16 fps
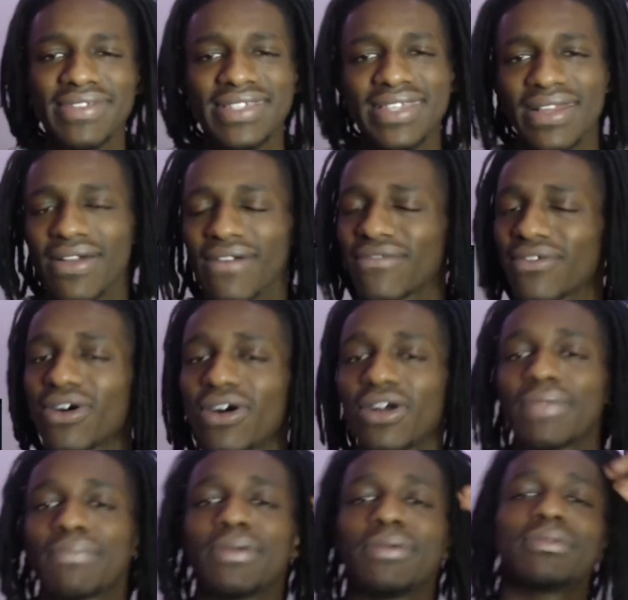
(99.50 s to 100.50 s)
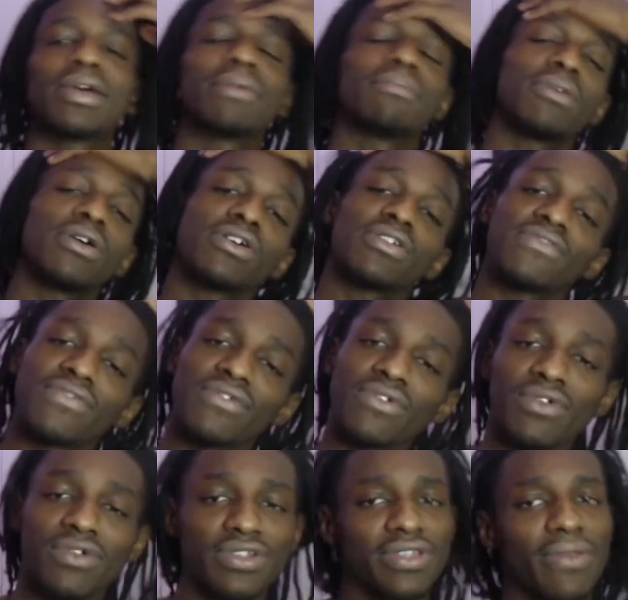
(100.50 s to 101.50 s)
Shout out for all the people that marched
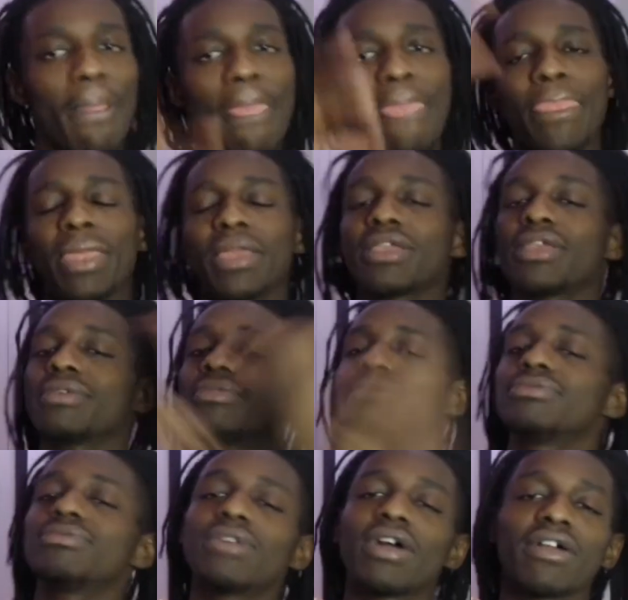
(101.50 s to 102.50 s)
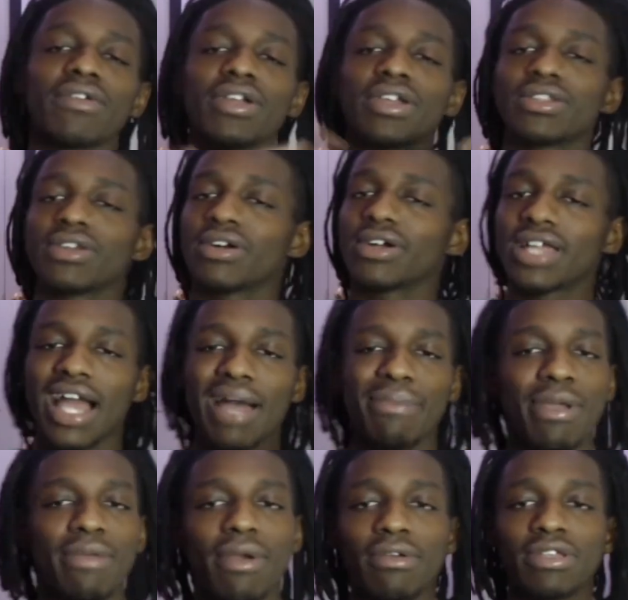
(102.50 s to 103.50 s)
for us. You already know, gotta
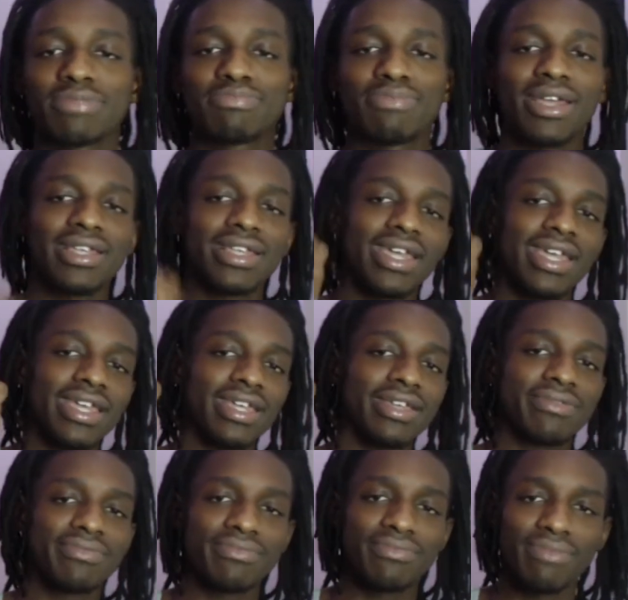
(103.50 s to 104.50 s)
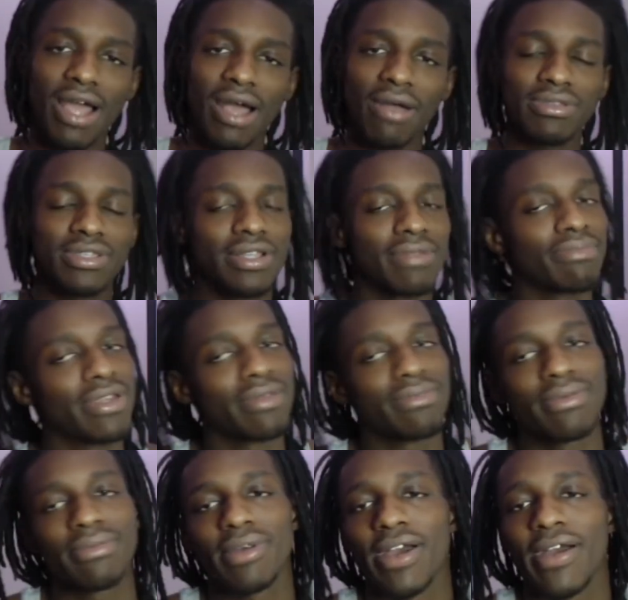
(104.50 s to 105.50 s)
pay my respect. Hey, power to the people,
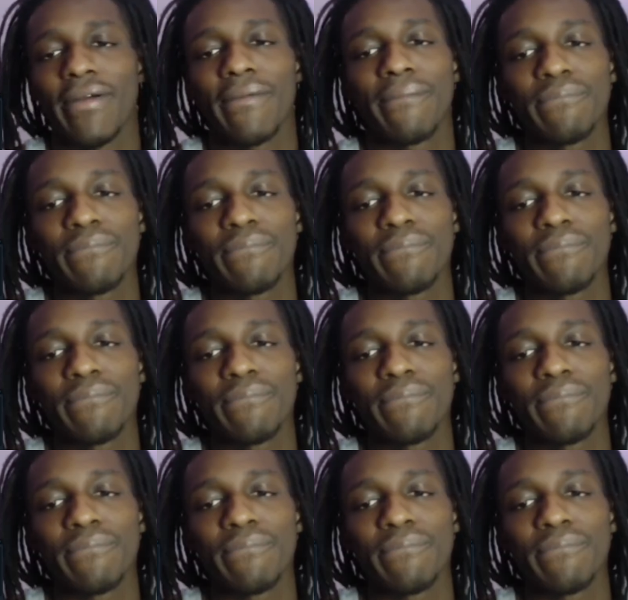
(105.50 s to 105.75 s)
man.